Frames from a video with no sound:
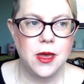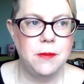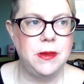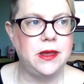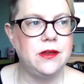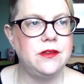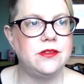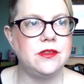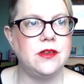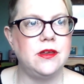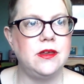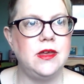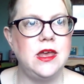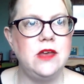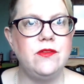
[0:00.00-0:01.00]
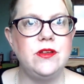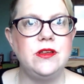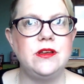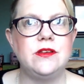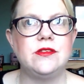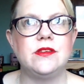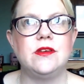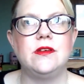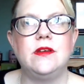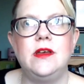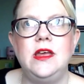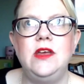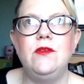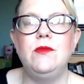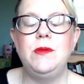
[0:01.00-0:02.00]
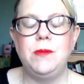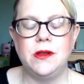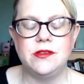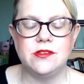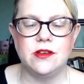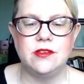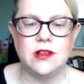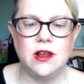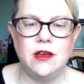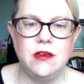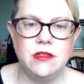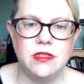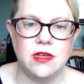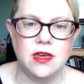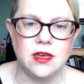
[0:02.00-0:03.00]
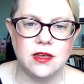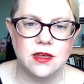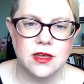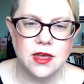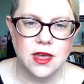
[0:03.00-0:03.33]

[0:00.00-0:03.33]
because even with plus size clothing,